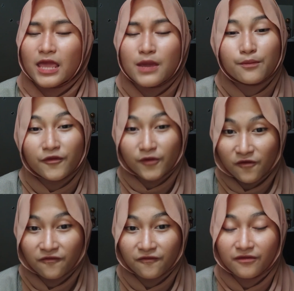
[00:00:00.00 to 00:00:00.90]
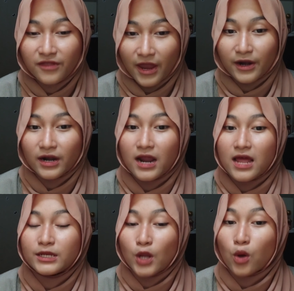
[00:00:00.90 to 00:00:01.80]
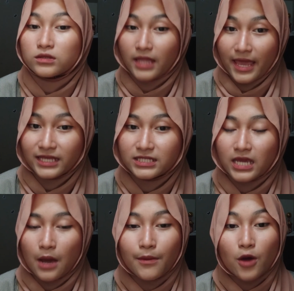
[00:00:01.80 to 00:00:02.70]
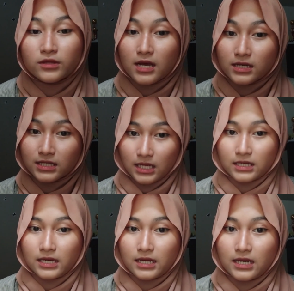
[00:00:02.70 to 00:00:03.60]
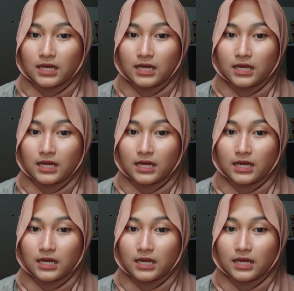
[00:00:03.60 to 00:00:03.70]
improve their knowledge about a clock.